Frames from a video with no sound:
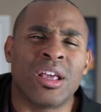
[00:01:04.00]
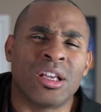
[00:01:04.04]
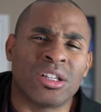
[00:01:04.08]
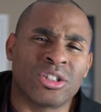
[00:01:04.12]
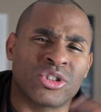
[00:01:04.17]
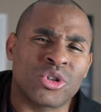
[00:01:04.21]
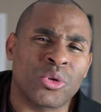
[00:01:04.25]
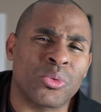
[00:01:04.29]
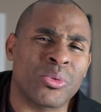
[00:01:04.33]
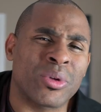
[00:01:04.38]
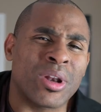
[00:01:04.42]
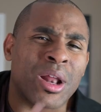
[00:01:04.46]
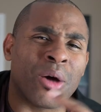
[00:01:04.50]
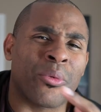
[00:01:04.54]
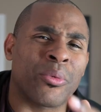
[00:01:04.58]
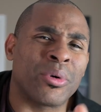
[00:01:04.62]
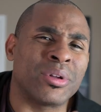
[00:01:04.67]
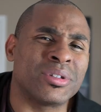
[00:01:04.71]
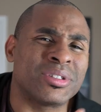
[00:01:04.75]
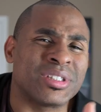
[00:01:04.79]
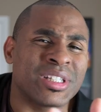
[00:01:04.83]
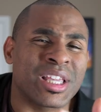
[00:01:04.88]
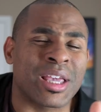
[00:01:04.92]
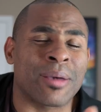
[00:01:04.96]
So when I
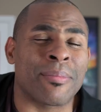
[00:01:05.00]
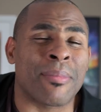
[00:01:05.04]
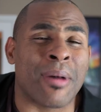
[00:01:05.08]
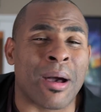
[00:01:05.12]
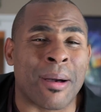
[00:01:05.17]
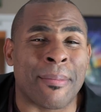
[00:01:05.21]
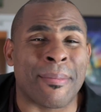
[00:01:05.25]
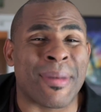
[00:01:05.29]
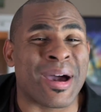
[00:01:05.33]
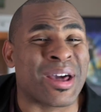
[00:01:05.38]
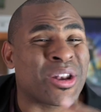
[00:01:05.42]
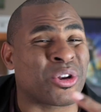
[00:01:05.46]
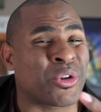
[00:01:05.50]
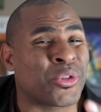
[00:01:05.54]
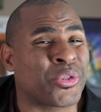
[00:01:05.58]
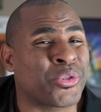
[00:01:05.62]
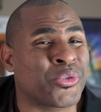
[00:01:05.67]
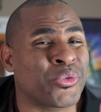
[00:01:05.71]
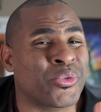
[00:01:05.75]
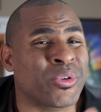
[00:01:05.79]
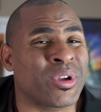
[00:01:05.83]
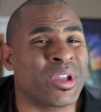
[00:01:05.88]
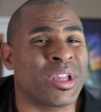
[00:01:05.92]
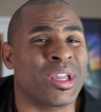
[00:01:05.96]
wanted to get my Model
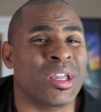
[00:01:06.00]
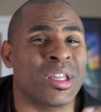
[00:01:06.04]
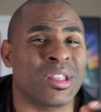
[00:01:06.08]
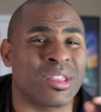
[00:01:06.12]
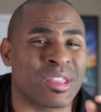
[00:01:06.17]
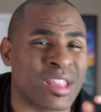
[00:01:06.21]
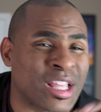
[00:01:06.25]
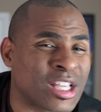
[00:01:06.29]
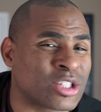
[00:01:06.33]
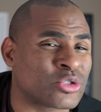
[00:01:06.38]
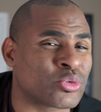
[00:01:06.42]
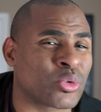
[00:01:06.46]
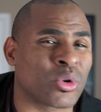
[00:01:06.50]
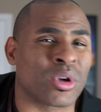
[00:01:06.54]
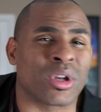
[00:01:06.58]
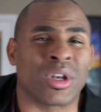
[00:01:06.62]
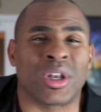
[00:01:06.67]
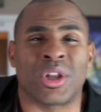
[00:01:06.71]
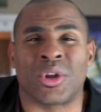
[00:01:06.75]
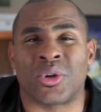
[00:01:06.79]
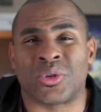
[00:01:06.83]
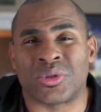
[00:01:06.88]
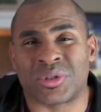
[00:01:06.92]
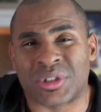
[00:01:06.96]
3, things were a
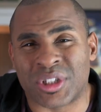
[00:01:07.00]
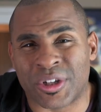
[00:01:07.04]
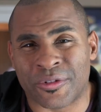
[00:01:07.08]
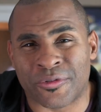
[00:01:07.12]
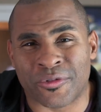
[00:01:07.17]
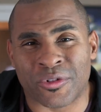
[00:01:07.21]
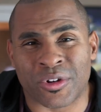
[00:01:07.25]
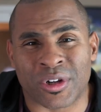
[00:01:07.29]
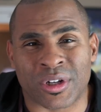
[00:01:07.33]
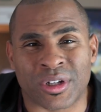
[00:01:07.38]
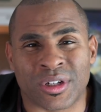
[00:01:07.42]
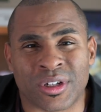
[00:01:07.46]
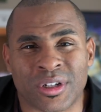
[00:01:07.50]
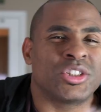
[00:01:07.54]
little different.